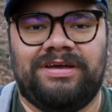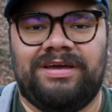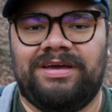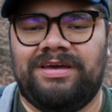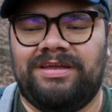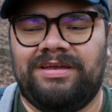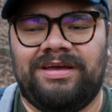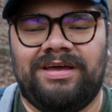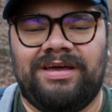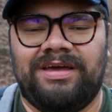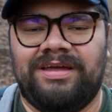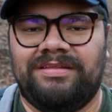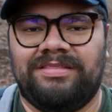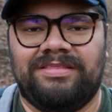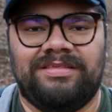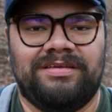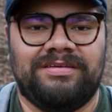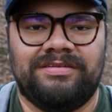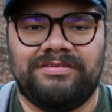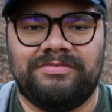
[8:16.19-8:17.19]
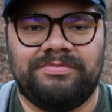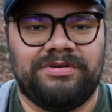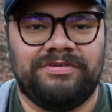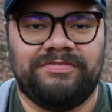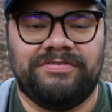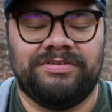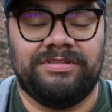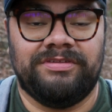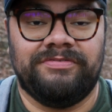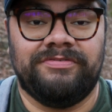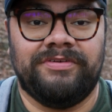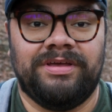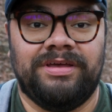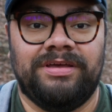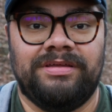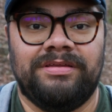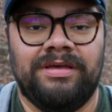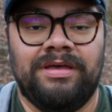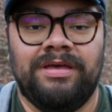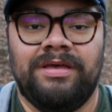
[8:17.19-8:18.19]
I think it's perfectly
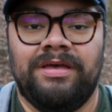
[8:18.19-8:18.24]
fine.